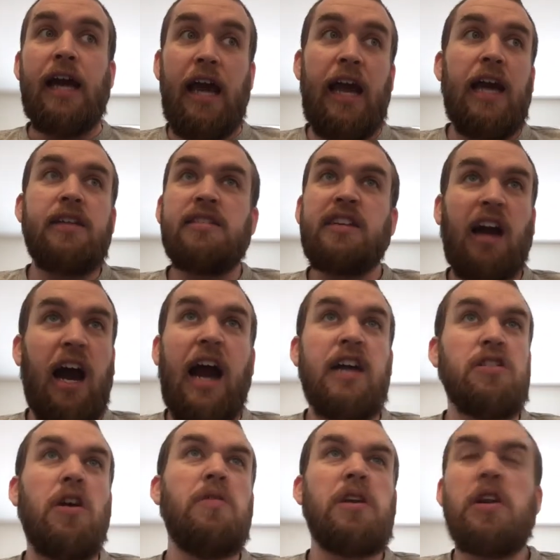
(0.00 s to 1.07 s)
and
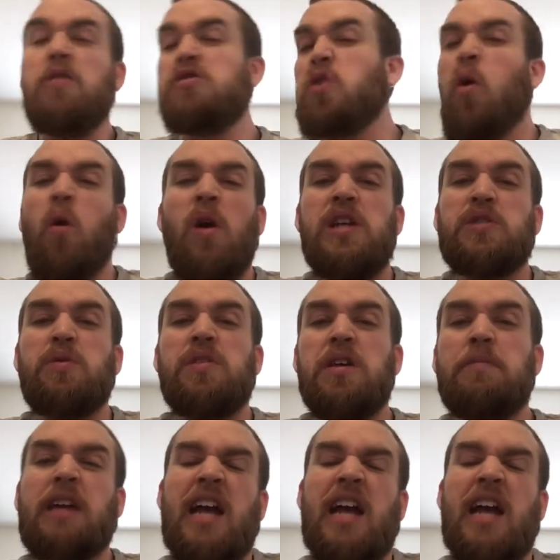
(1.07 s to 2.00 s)
Kylo, toys with him,